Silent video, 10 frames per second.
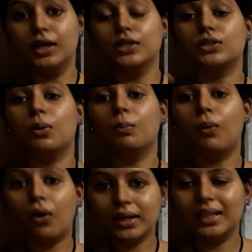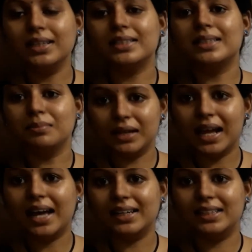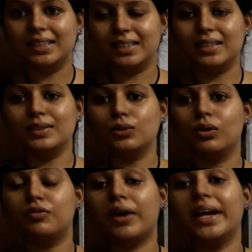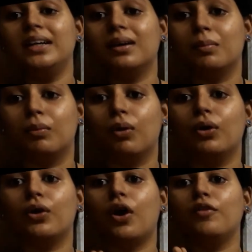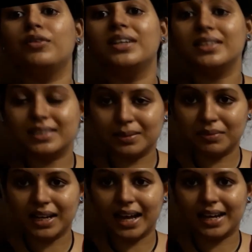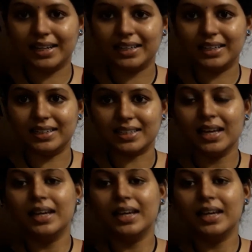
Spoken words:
So more than the similarities, you will find a more of dissimilarities